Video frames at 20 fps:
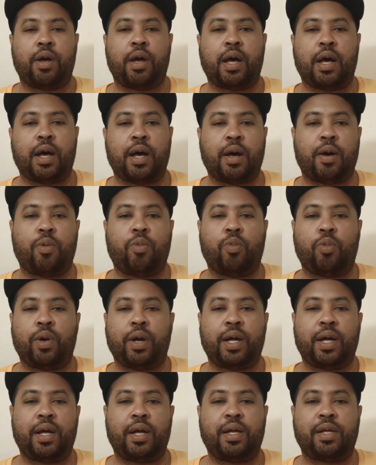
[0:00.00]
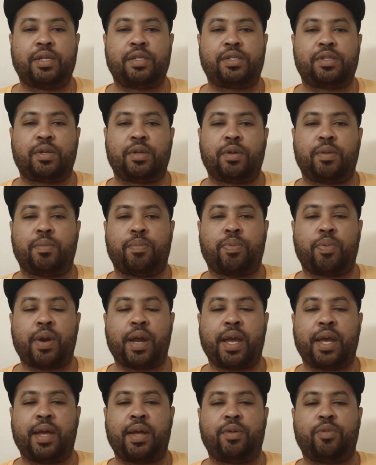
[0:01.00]
was
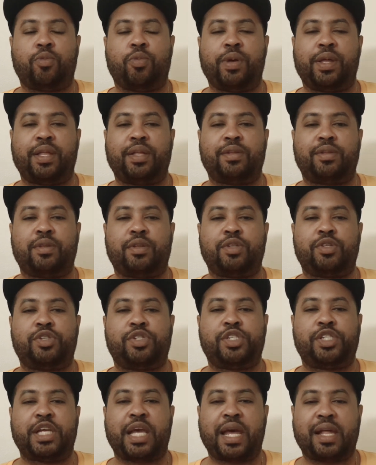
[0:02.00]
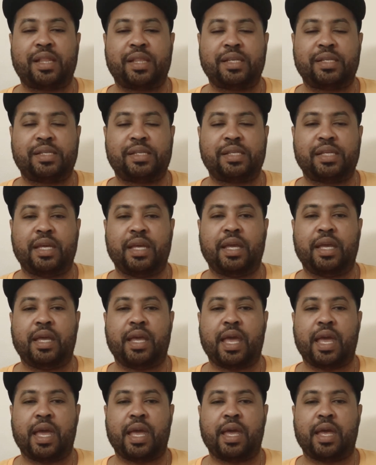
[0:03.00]
bred with
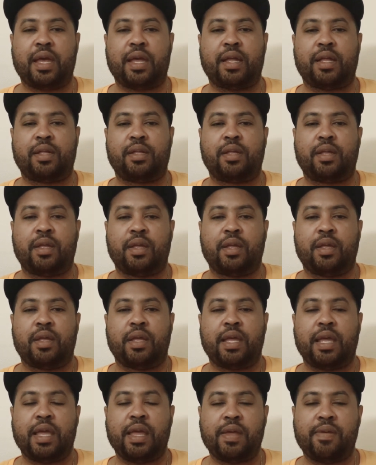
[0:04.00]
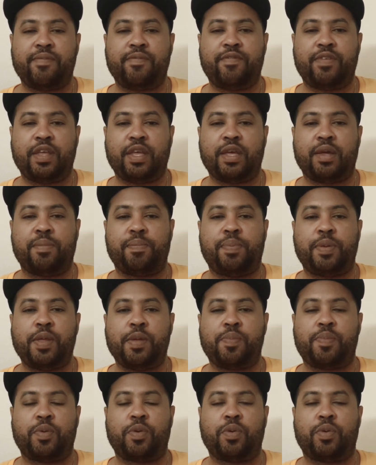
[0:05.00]
jealousy and envy and
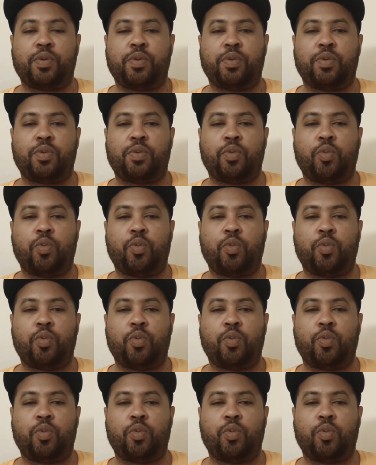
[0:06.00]
people